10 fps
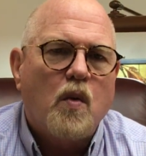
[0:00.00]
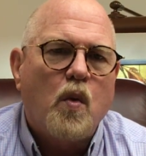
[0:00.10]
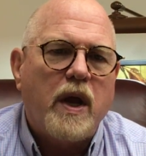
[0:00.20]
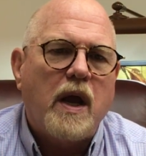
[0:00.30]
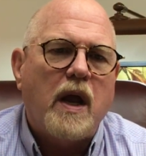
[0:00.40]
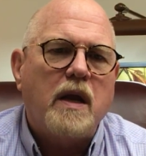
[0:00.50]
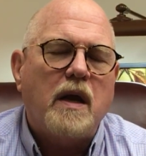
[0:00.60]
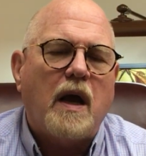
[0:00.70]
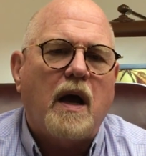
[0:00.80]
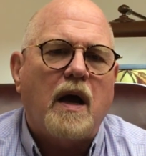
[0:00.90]
when
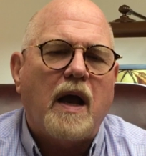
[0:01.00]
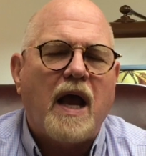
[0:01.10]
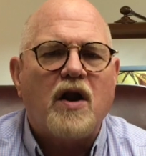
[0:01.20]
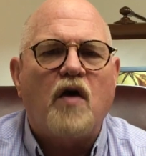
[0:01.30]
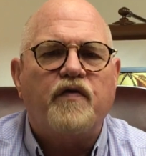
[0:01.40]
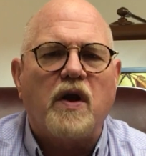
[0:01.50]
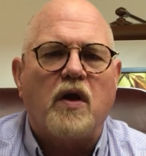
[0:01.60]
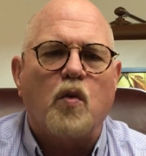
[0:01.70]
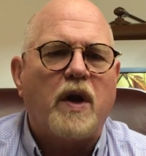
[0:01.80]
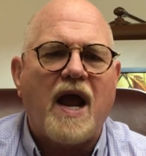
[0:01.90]
Adolf
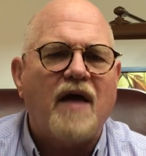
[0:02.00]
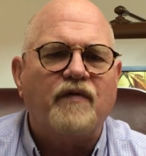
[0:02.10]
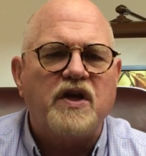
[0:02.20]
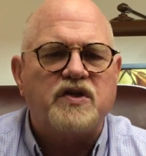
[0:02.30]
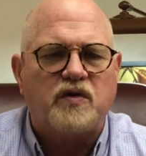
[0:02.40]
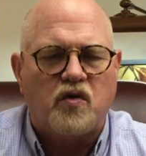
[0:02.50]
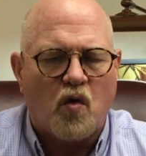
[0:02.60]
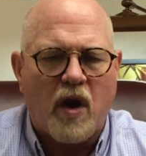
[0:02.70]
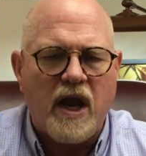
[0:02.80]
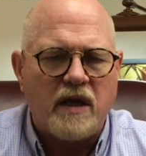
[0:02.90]
Hitler would have these
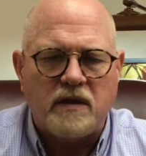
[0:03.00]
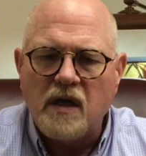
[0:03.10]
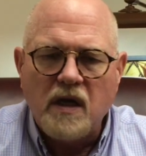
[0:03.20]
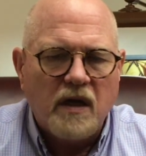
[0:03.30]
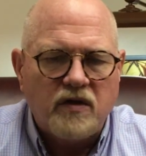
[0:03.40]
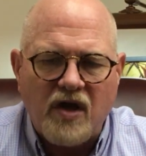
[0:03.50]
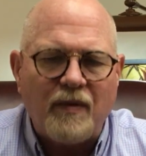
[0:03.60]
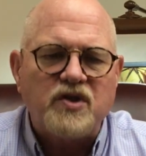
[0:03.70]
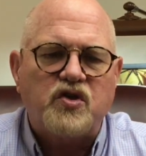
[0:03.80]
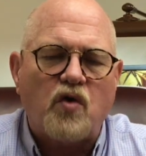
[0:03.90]
great
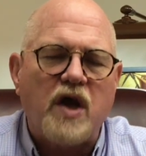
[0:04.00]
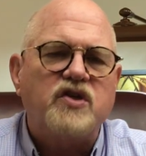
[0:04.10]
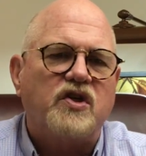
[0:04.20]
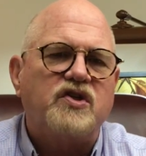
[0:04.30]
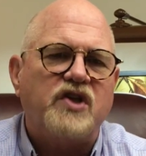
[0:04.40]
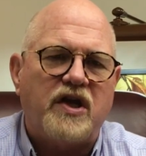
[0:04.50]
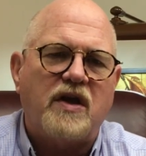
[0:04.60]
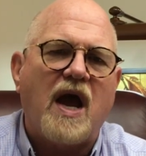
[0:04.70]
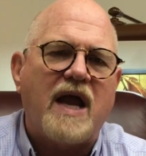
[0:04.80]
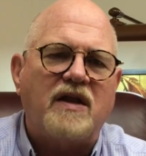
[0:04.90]
demonstrations at
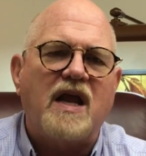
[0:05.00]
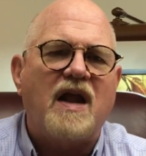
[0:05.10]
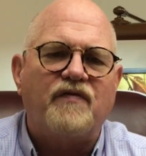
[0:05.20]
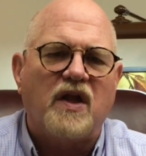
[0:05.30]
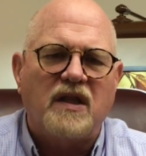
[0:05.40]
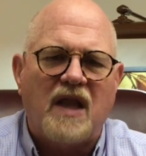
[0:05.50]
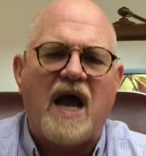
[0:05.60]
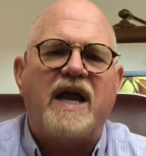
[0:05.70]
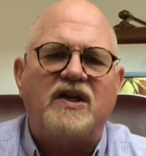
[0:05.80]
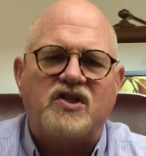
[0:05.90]
night, and they'd have the
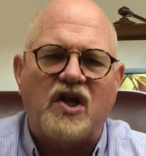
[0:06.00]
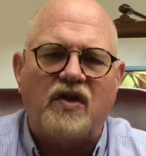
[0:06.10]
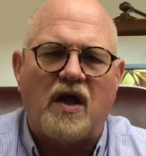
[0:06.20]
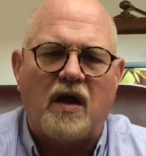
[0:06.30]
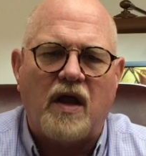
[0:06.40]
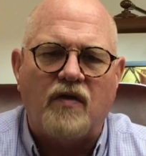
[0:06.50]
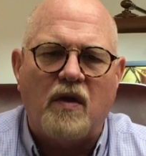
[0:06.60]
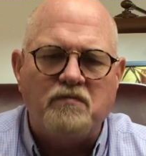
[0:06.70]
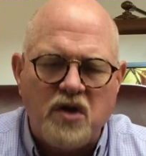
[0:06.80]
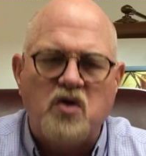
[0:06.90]
lights and
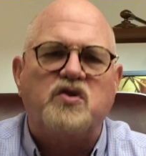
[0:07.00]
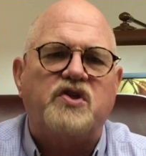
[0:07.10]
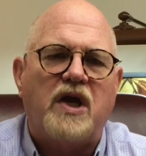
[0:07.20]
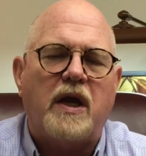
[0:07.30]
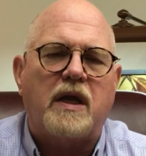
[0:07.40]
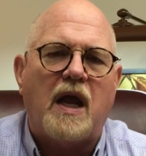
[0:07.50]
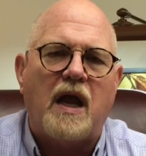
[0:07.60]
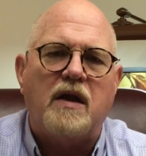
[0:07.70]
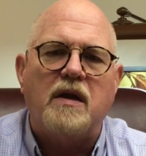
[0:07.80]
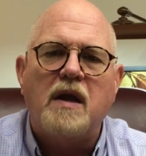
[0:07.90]
the music
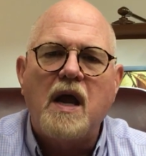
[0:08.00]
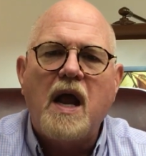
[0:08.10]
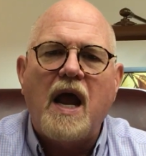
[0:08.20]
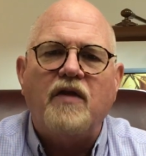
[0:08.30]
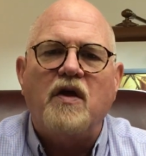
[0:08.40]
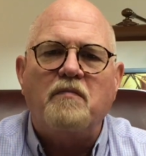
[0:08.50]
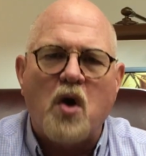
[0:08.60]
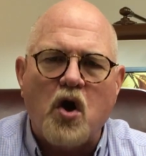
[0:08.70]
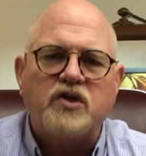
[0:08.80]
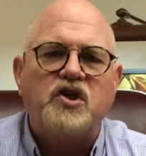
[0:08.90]
and the
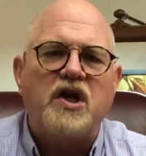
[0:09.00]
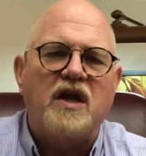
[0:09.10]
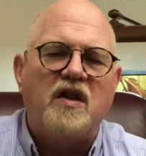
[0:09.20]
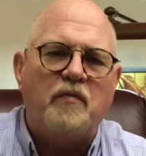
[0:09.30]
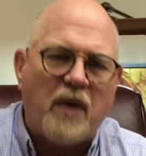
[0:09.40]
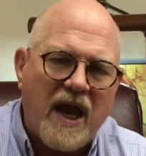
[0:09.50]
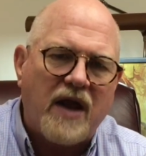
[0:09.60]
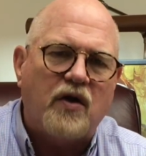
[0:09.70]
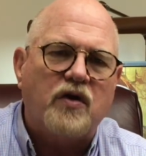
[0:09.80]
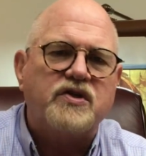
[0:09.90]
marching and the
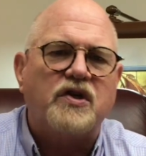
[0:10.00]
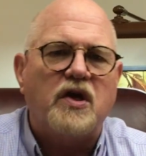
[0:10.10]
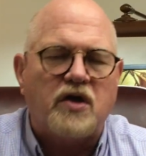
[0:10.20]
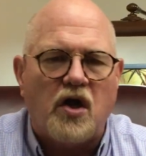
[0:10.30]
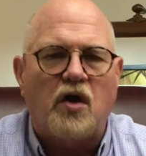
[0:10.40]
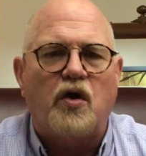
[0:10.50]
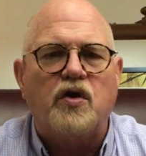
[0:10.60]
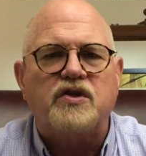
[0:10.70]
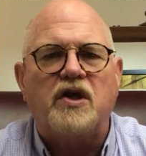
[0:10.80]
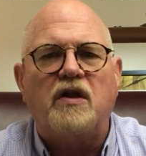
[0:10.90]
banners and the
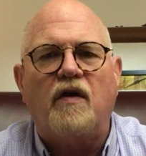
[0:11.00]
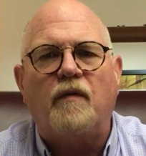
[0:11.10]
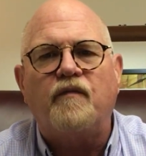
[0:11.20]
colors and the